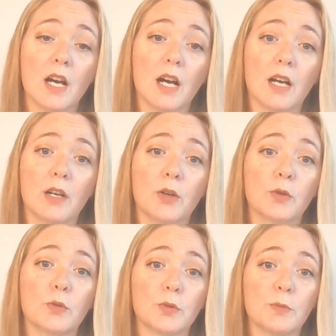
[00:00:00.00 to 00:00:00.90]

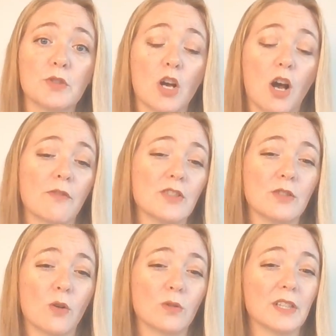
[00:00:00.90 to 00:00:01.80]
Groomers
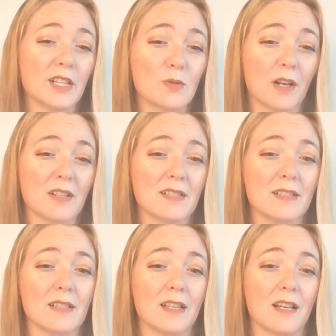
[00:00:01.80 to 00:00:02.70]
often only
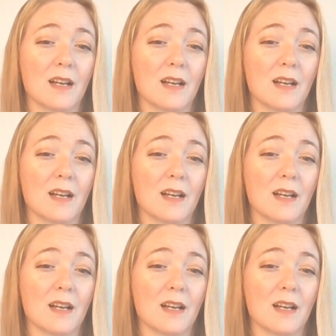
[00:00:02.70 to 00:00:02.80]
express